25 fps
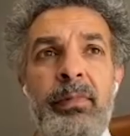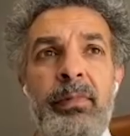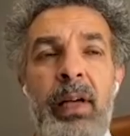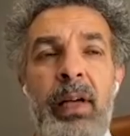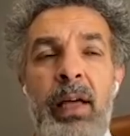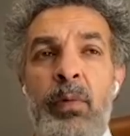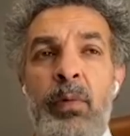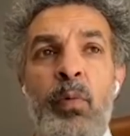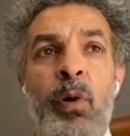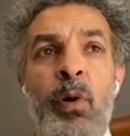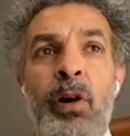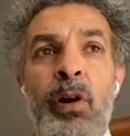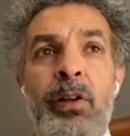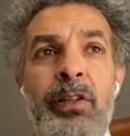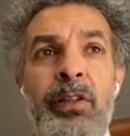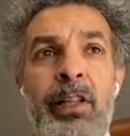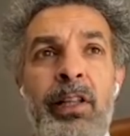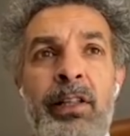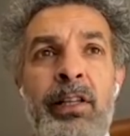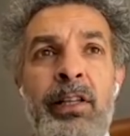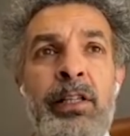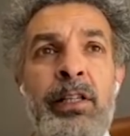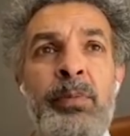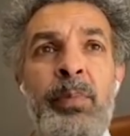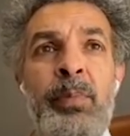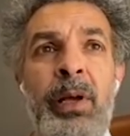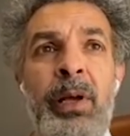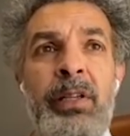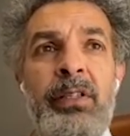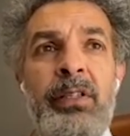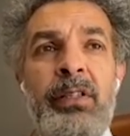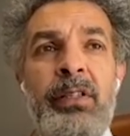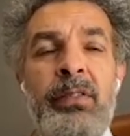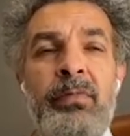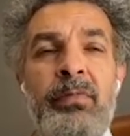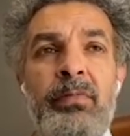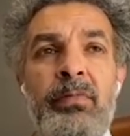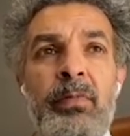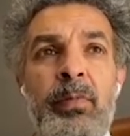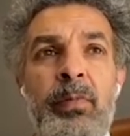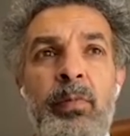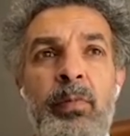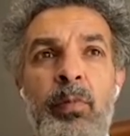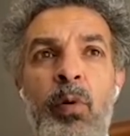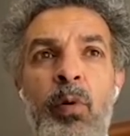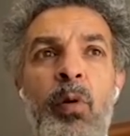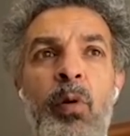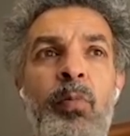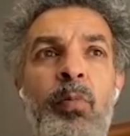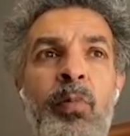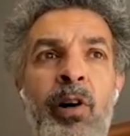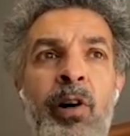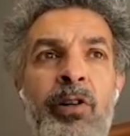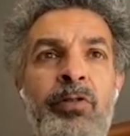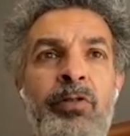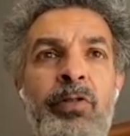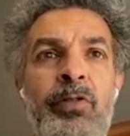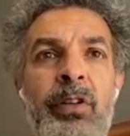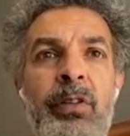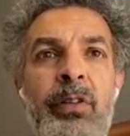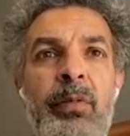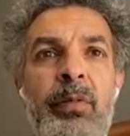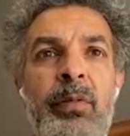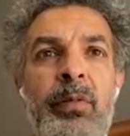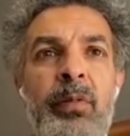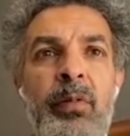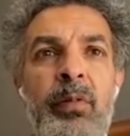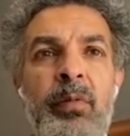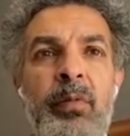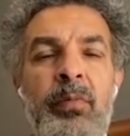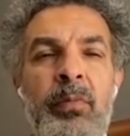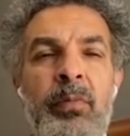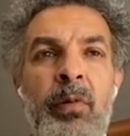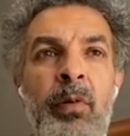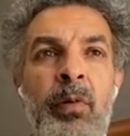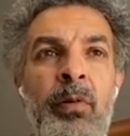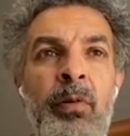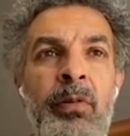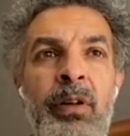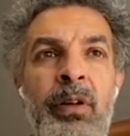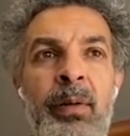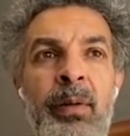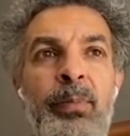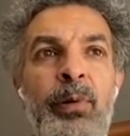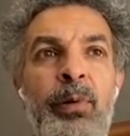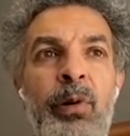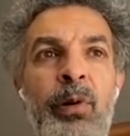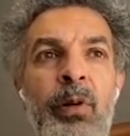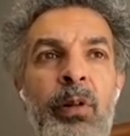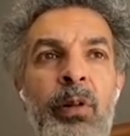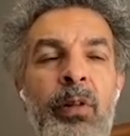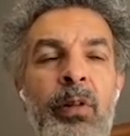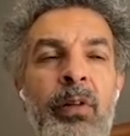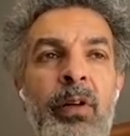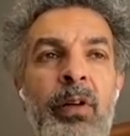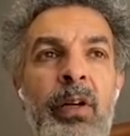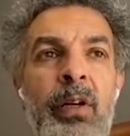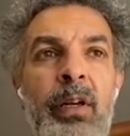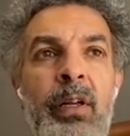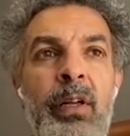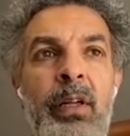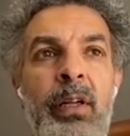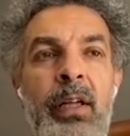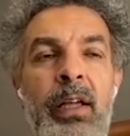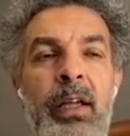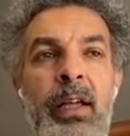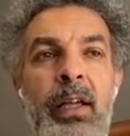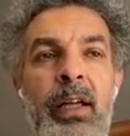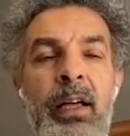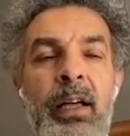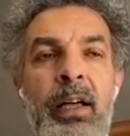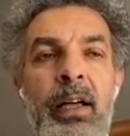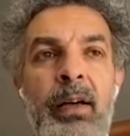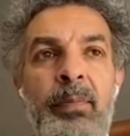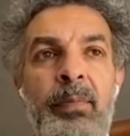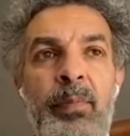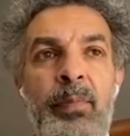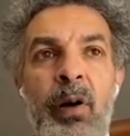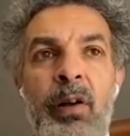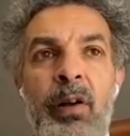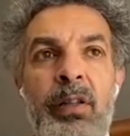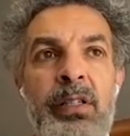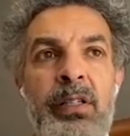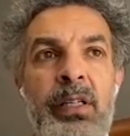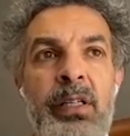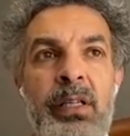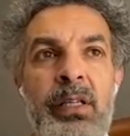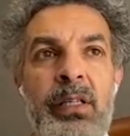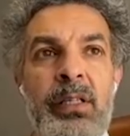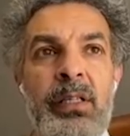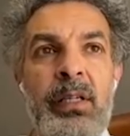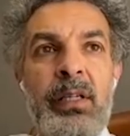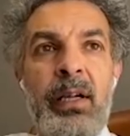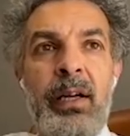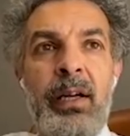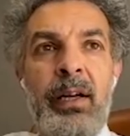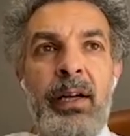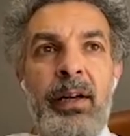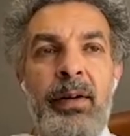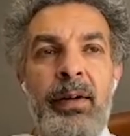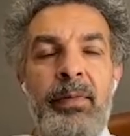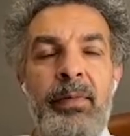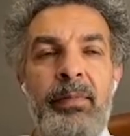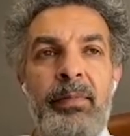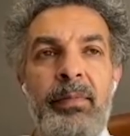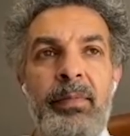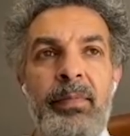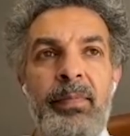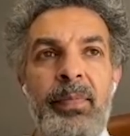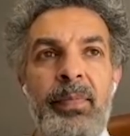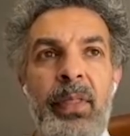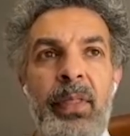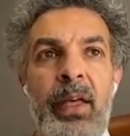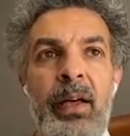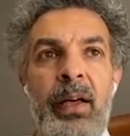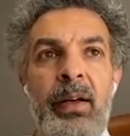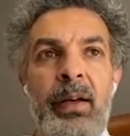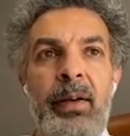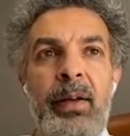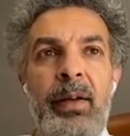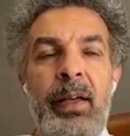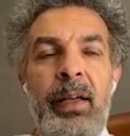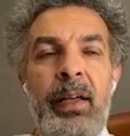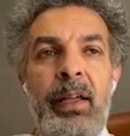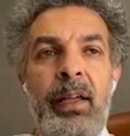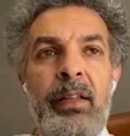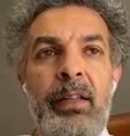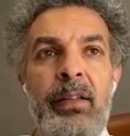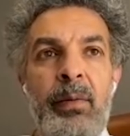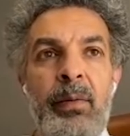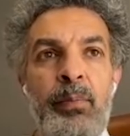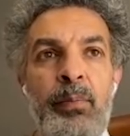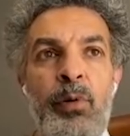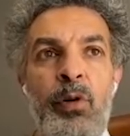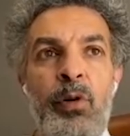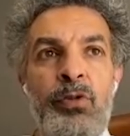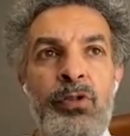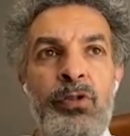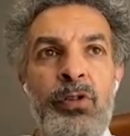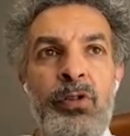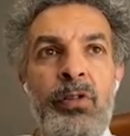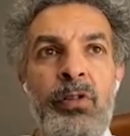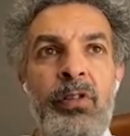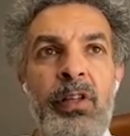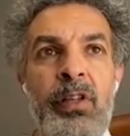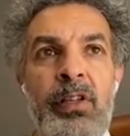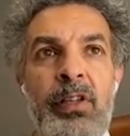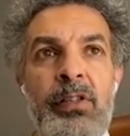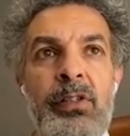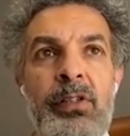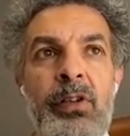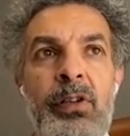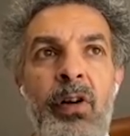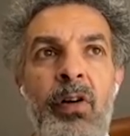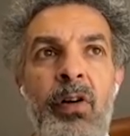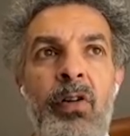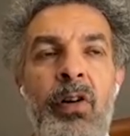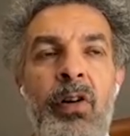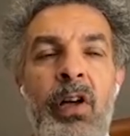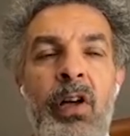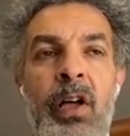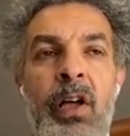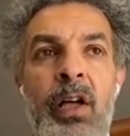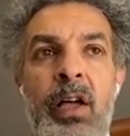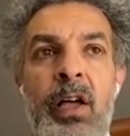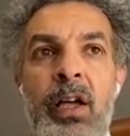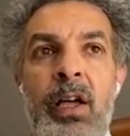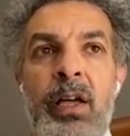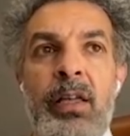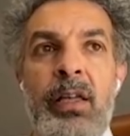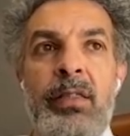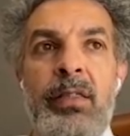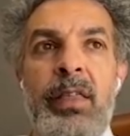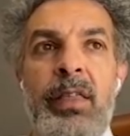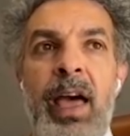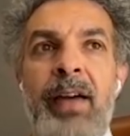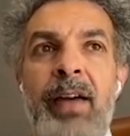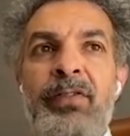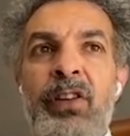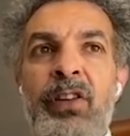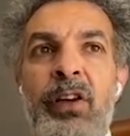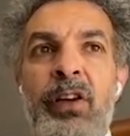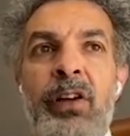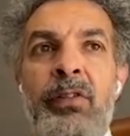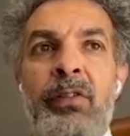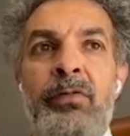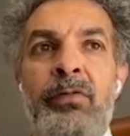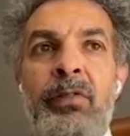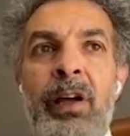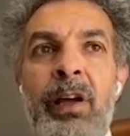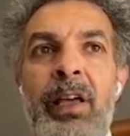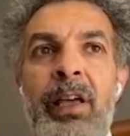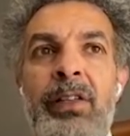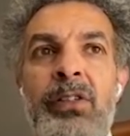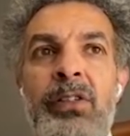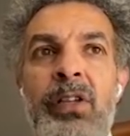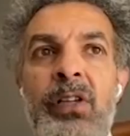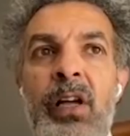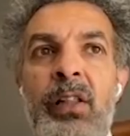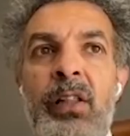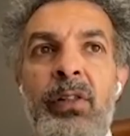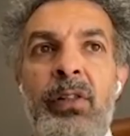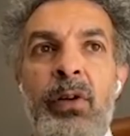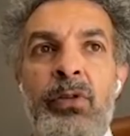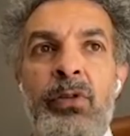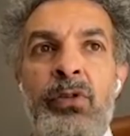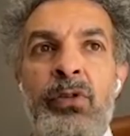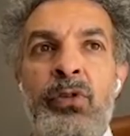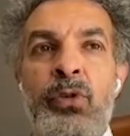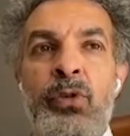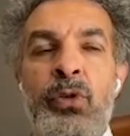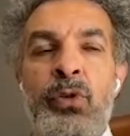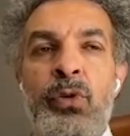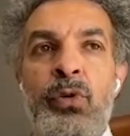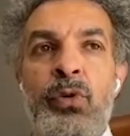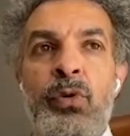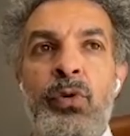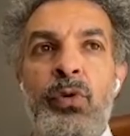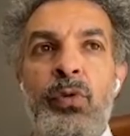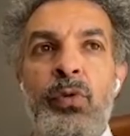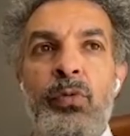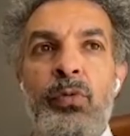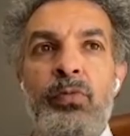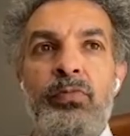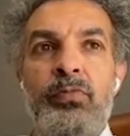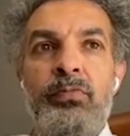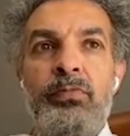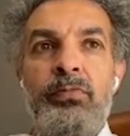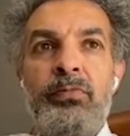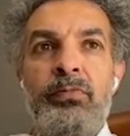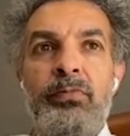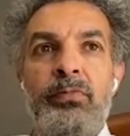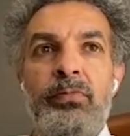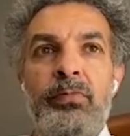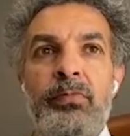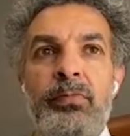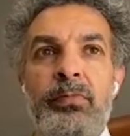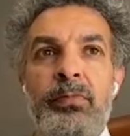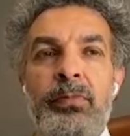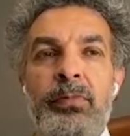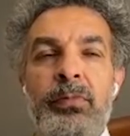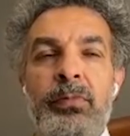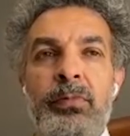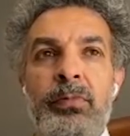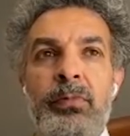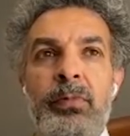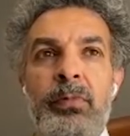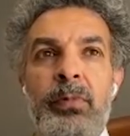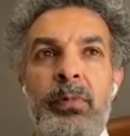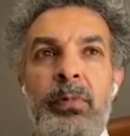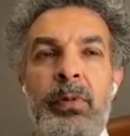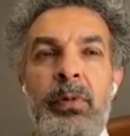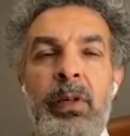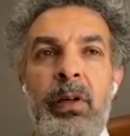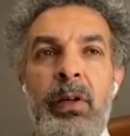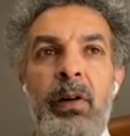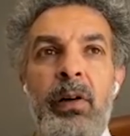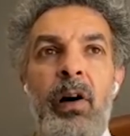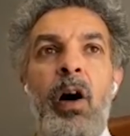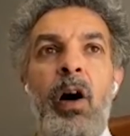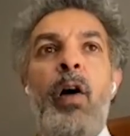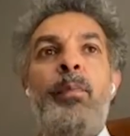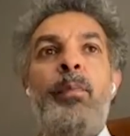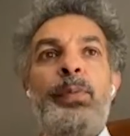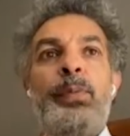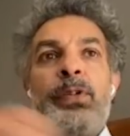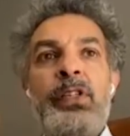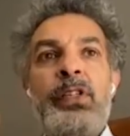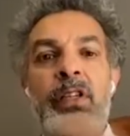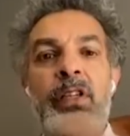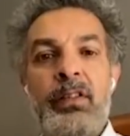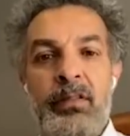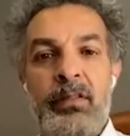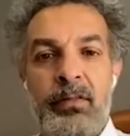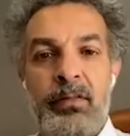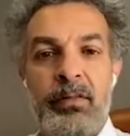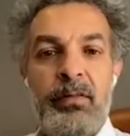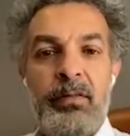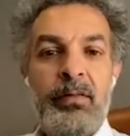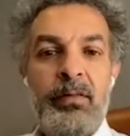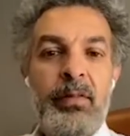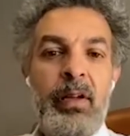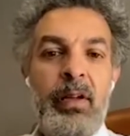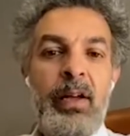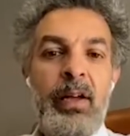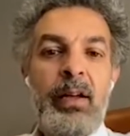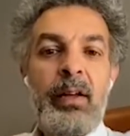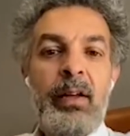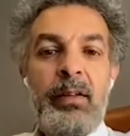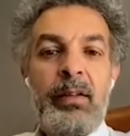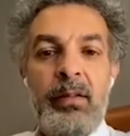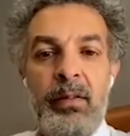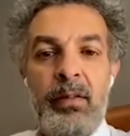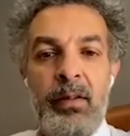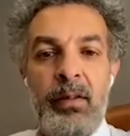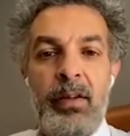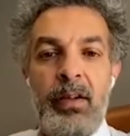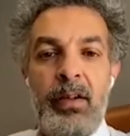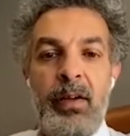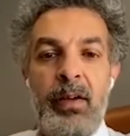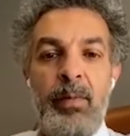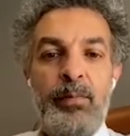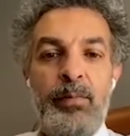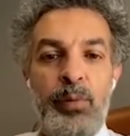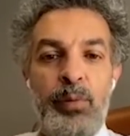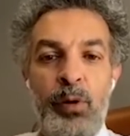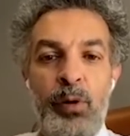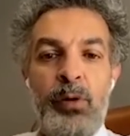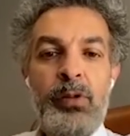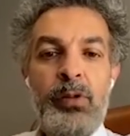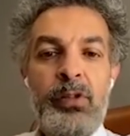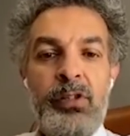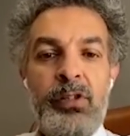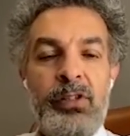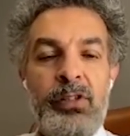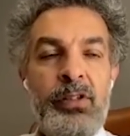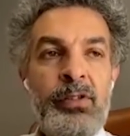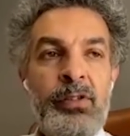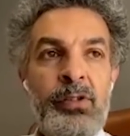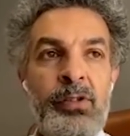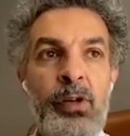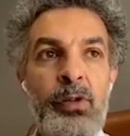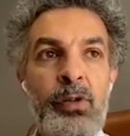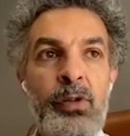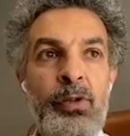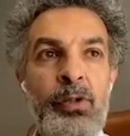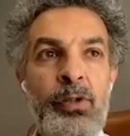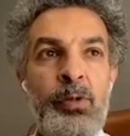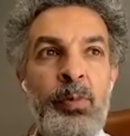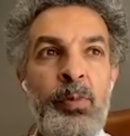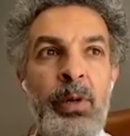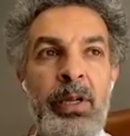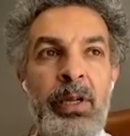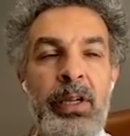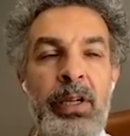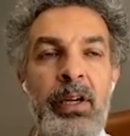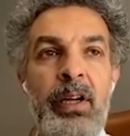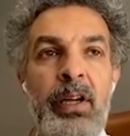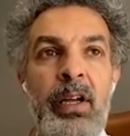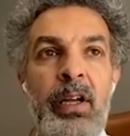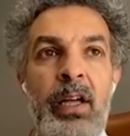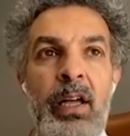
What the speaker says: a world that expects more moderate, more liberal policies and approach to things. So they have to reconcile those two, you know, opposite pulls, so to speak.